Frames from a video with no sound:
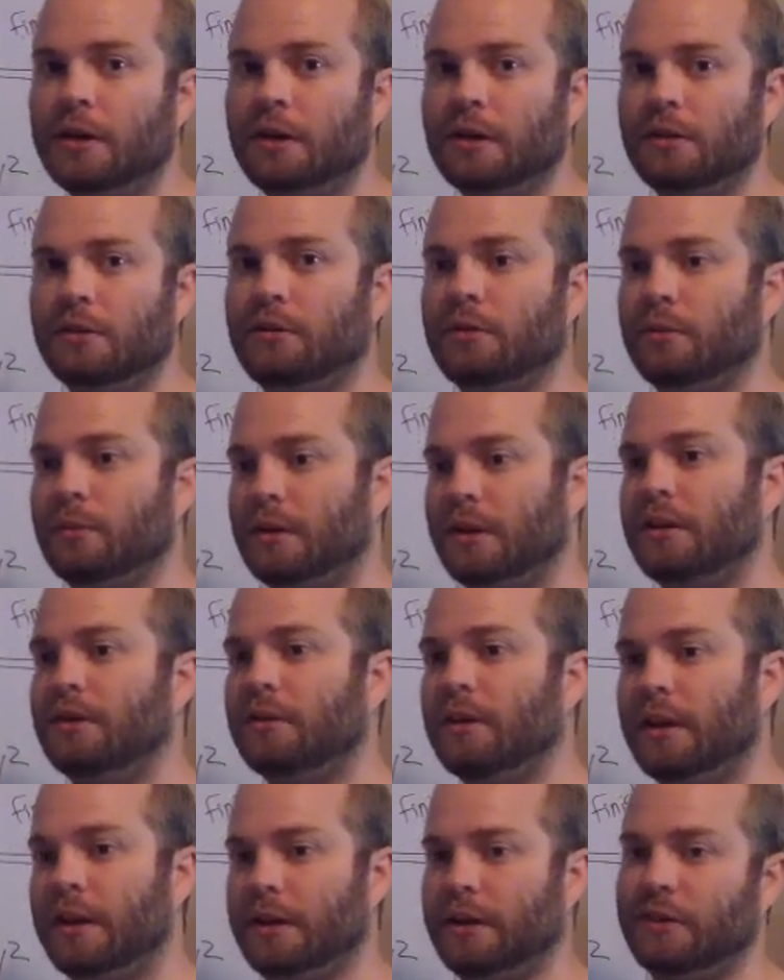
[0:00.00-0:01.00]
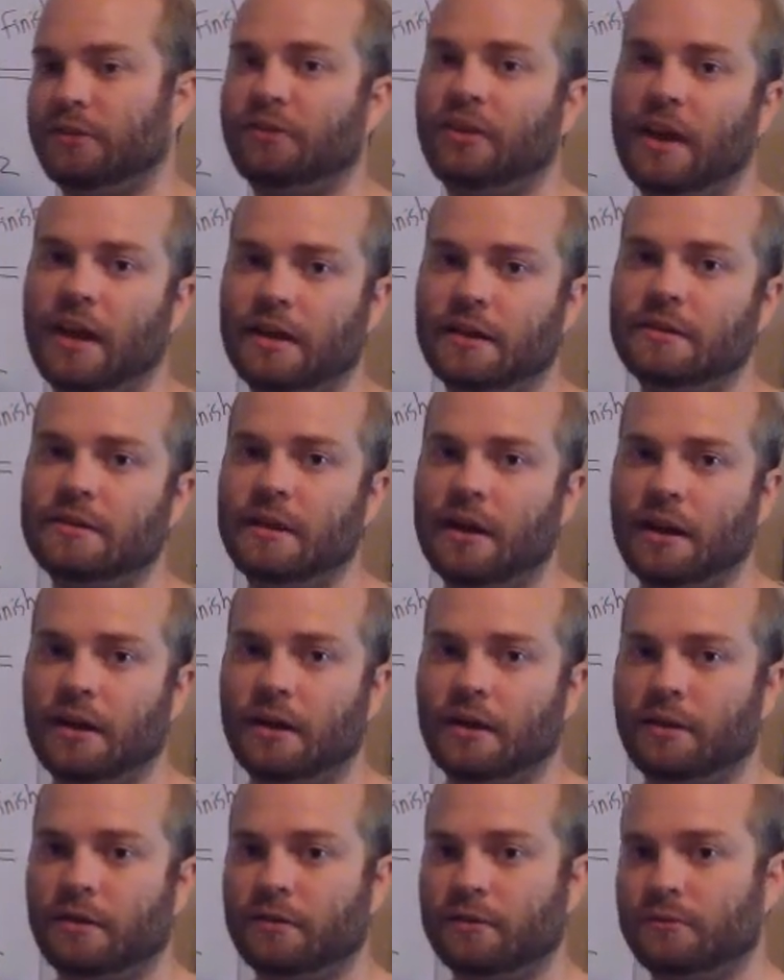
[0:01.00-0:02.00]
So you want it like sand it
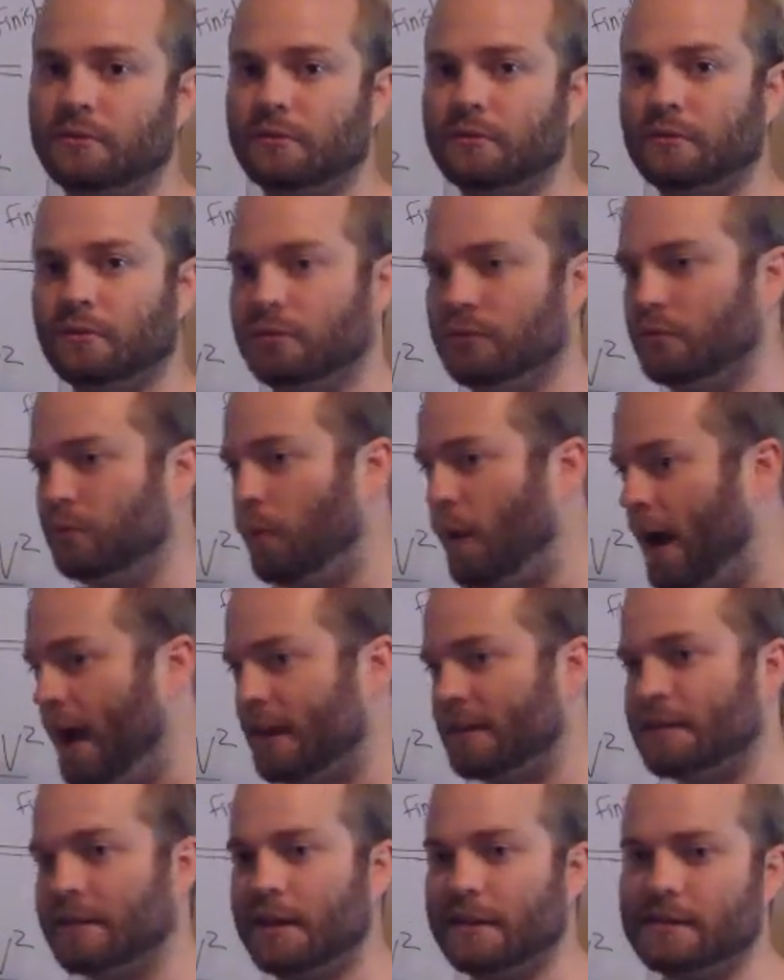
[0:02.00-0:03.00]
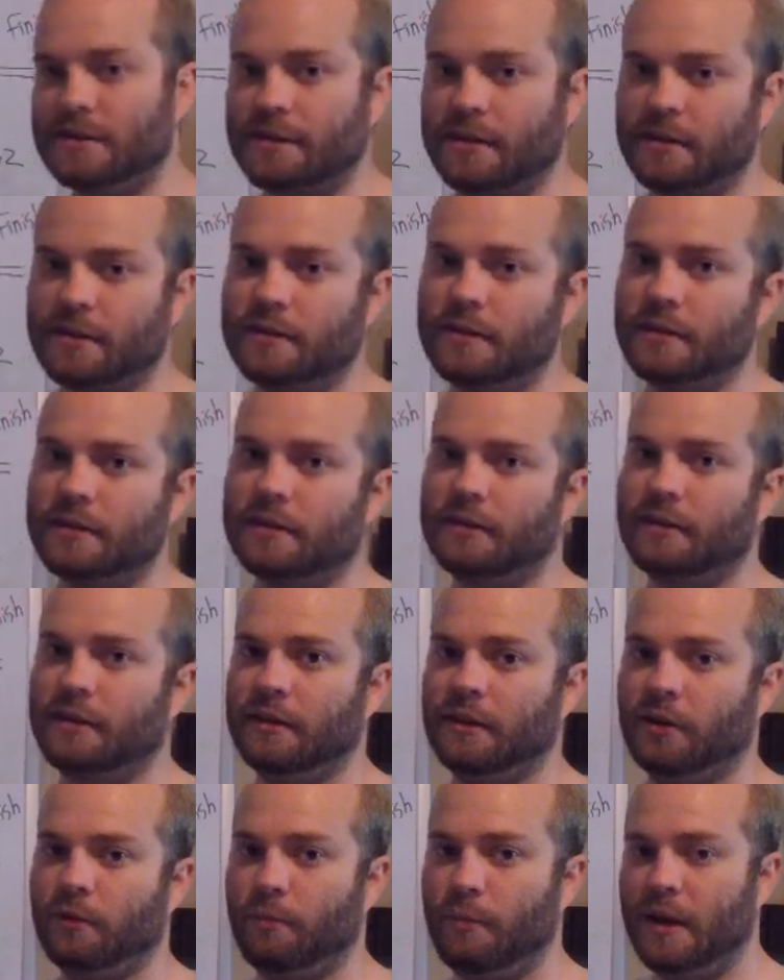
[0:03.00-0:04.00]
down, wax that sucker,
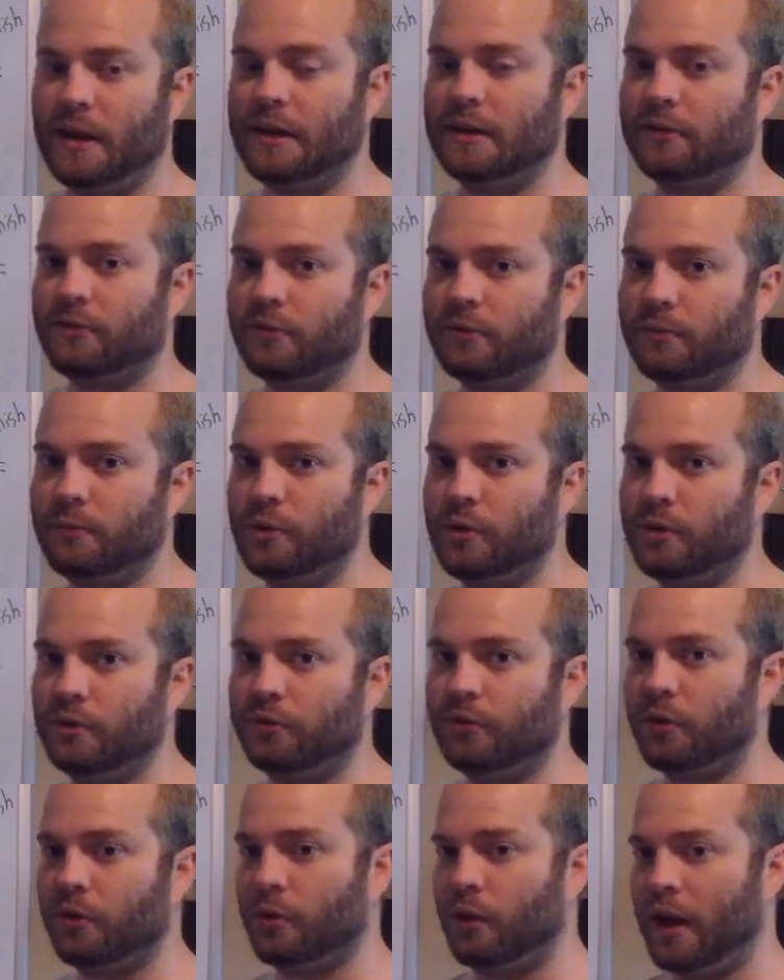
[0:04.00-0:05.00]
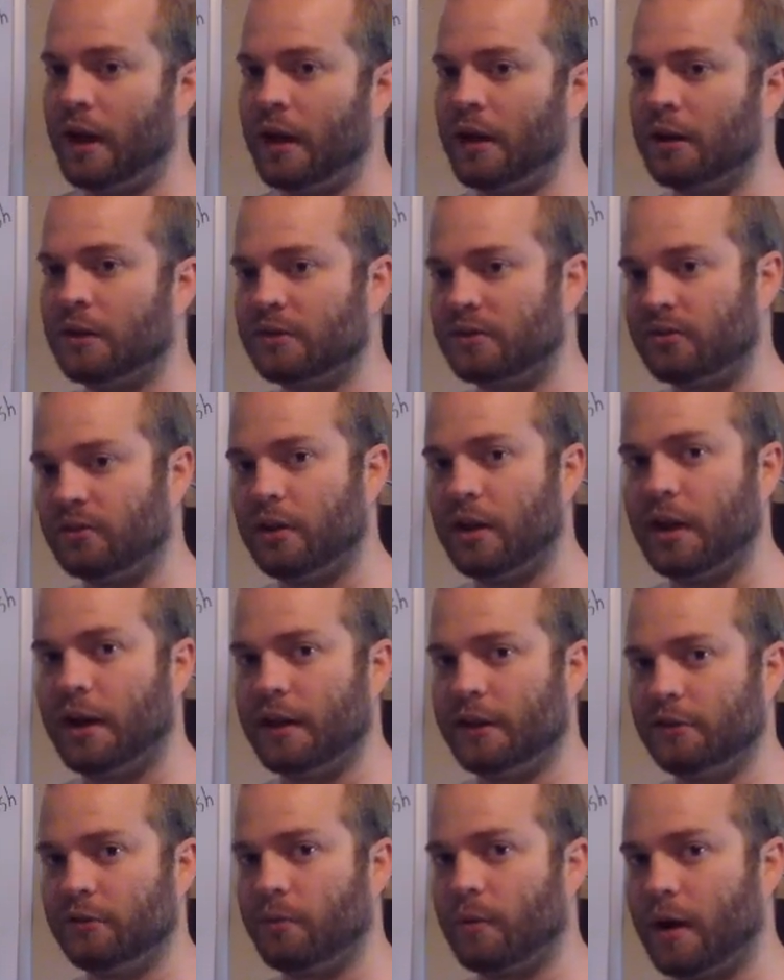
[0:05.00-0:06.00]
make it smooth so the air
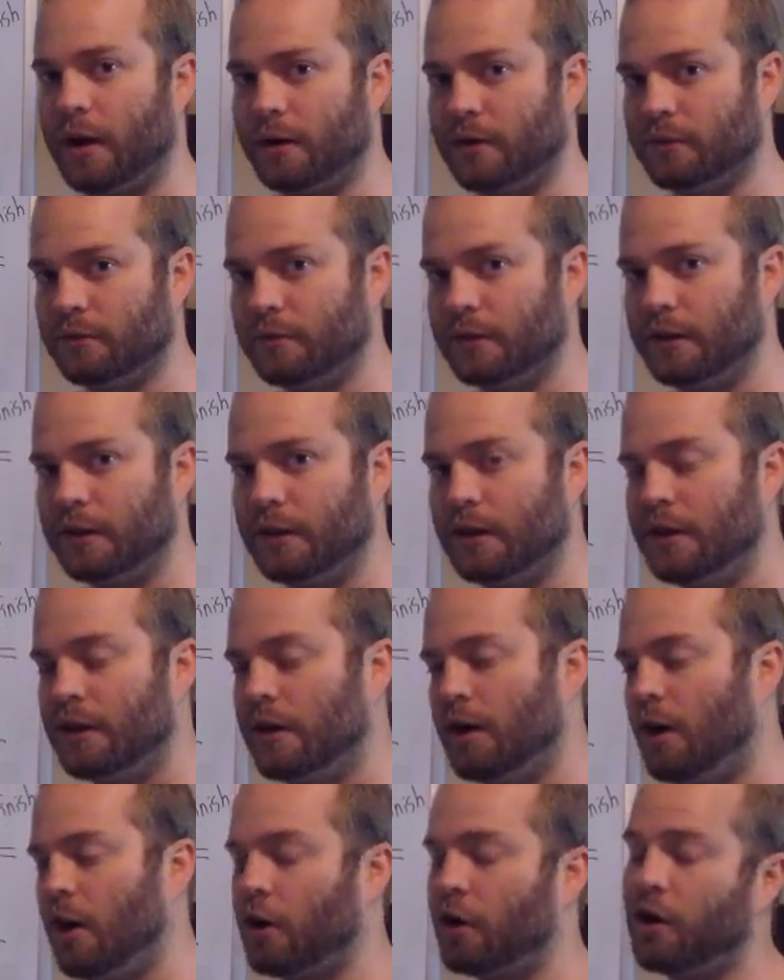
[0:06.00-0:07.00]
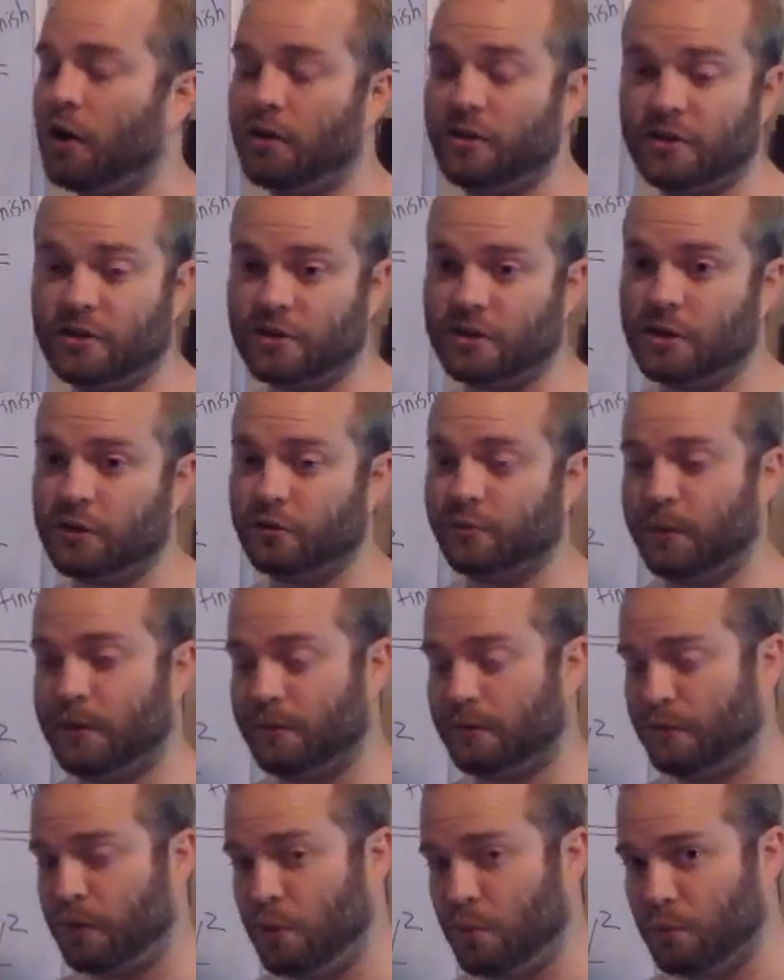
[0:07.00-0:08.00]
slides right over it. Our car this year is made of
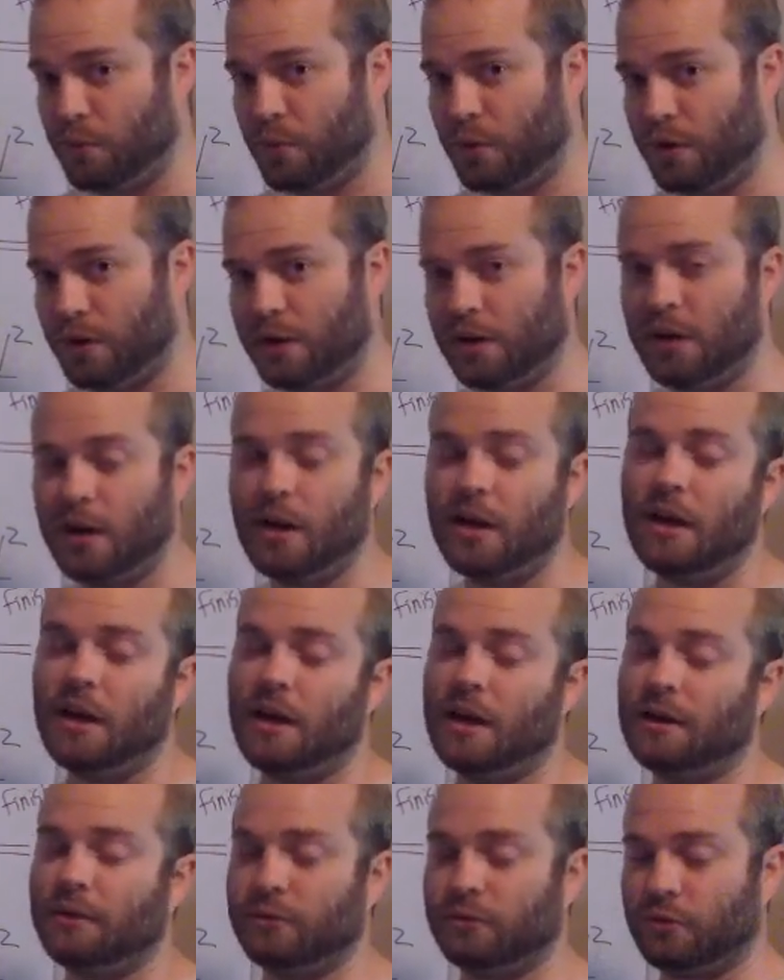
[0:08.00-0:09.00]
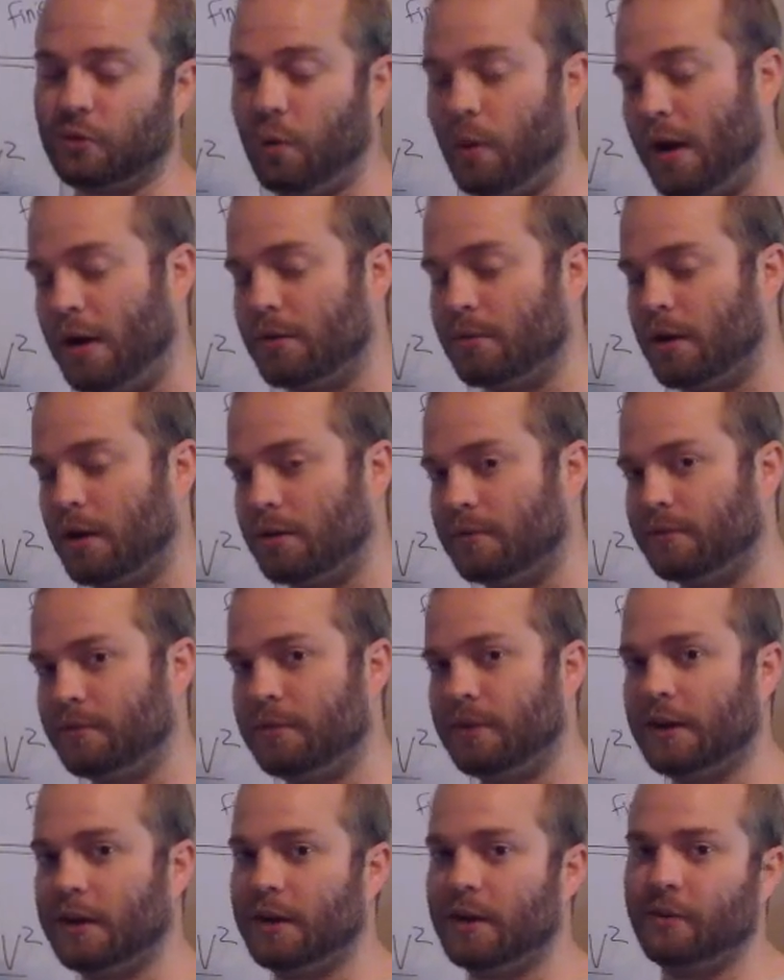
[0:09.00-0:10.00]
foam board. It was quite rough.
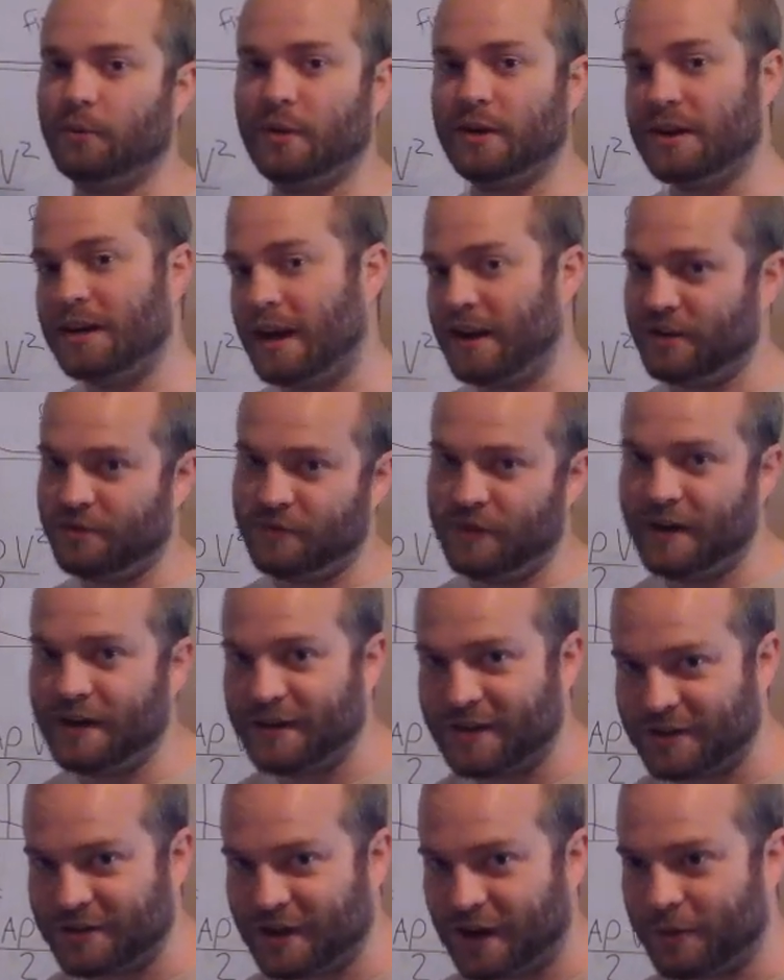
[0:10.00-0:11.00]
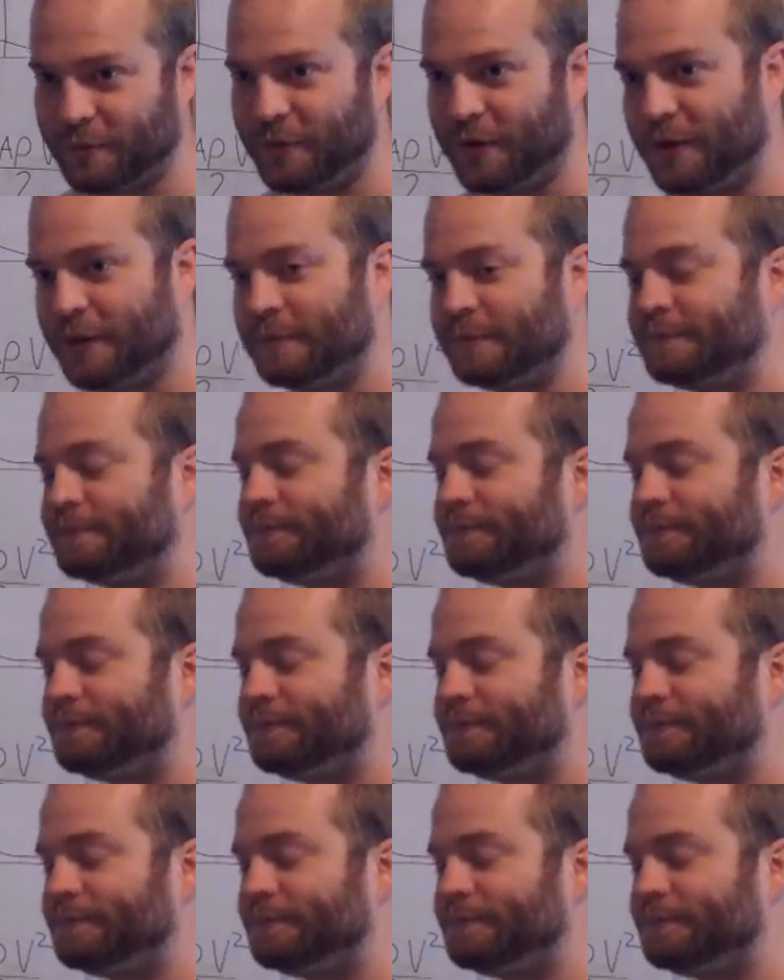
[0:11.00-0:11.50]
We did not do a very good job there.